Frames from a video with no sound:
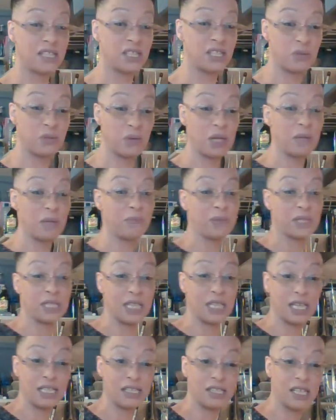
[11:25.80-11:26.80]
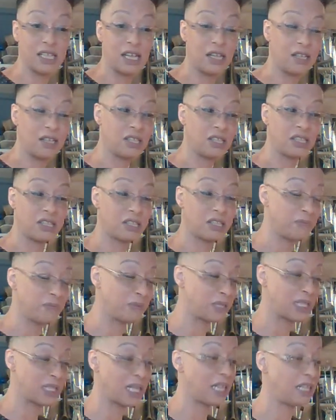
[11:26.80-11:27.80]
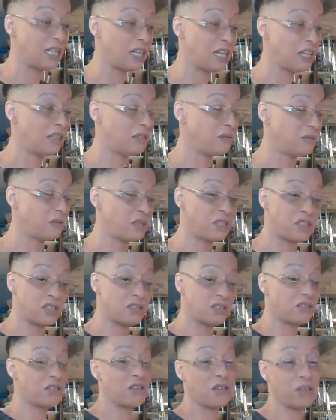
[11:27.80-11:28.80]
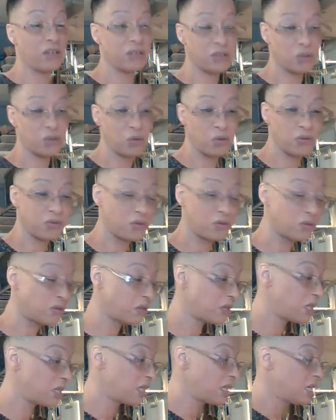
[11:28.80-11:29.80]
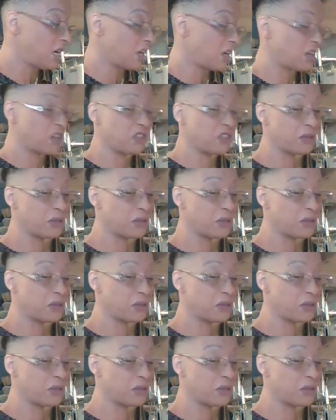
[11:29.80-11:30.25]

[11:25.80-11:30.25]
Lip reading: of sweet potato because the potato was it's awful. Couldn't do